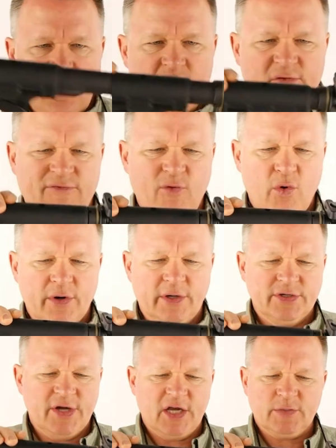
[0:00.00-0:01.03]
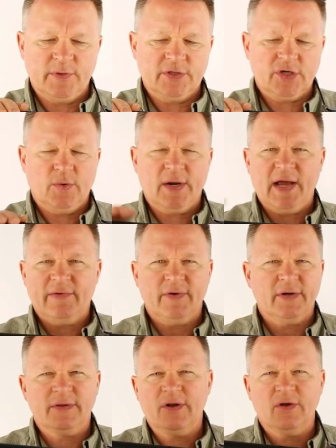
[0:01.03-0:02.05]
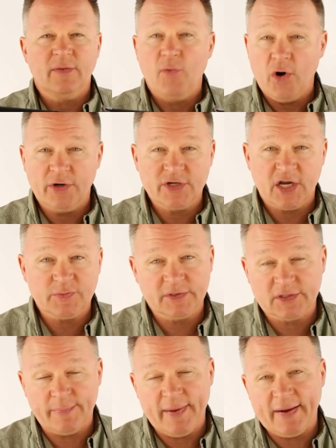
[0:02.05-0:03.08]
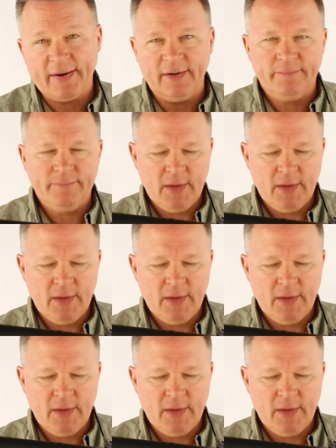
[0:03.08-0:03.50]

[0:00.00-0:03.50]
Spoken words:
4 adjustments or whatever. The more adjustments, the better.